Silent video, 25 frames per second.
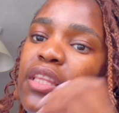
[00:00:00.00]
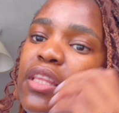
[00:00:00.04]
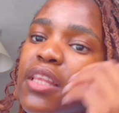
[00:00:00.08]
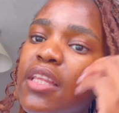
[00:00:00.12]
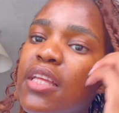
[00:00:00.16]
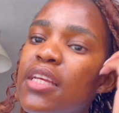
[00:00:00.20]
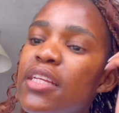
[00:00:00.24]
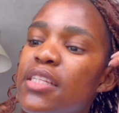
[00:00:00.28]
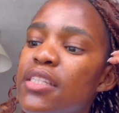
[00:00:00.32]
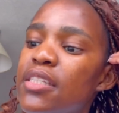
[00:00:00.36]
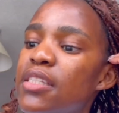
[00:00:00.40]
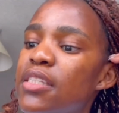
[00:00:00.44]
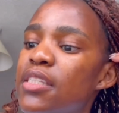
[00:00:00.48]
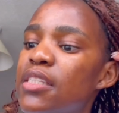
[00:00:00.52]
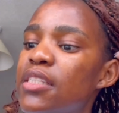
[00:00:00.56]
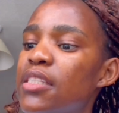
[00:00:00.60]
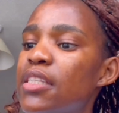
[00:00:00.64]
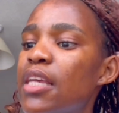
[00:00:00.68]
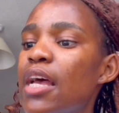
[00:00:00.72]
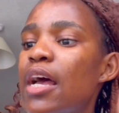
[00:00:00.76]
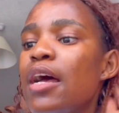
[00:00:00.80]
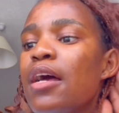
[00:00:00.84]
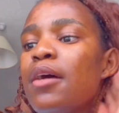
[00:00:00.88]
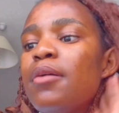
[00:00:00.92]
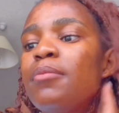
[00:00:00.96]
this
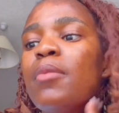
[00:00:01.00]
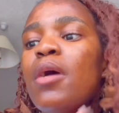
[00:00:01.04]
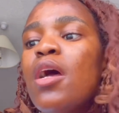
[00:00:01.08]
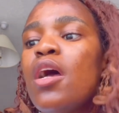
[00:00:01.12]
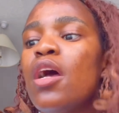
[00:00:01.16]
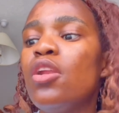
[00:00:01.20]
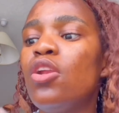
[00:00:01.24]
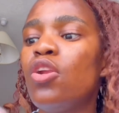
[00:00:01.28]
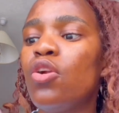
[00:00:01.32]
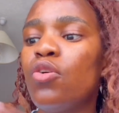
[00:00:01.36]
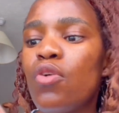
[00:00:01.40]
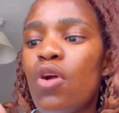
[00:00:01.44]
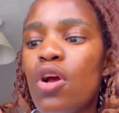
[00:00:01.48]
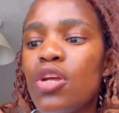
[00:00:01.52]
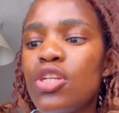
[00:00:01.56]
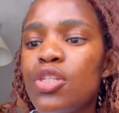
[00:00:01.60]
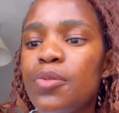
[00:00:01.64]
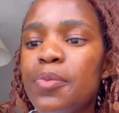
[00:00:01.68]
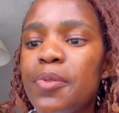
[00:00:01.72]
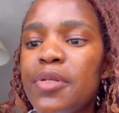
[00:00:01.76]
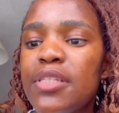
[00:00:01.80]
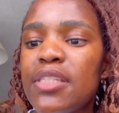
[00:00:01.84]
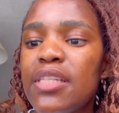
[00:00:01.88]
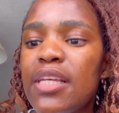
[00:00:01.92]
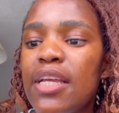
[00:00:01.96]
La
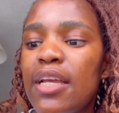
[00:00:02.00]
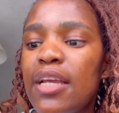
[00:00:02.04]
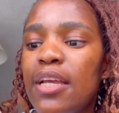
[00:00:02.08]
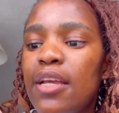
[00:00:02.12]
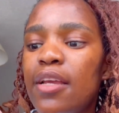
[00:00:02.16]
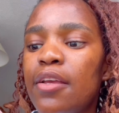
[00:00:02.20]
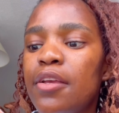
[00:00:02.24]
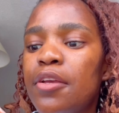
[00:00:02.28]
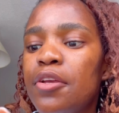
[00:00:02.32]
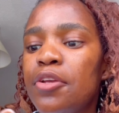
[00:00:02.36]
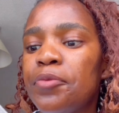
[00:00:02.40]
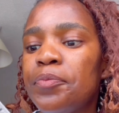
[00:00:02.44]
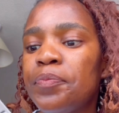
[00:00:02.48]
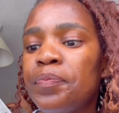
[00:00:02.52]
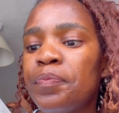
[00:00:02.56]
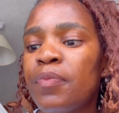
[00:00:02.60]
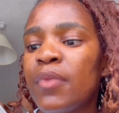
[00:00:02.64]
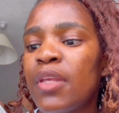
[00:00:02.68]
Roche-Posay